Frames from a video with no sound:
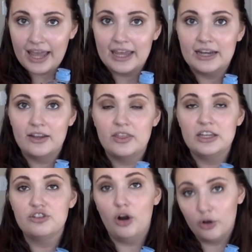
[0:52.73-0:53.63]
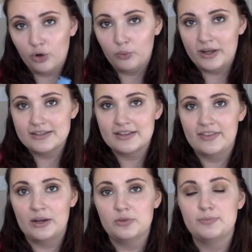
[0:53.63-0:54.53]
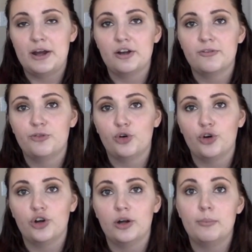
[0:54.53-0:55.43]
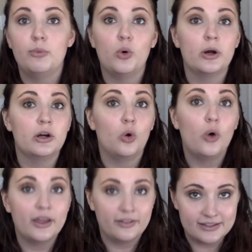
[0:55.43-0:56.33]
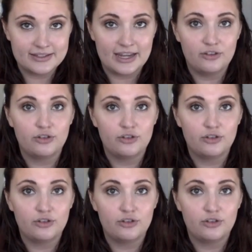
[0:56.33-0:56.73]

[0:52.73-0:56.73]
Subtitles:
and the charcoal one said that it was better for more oily skin.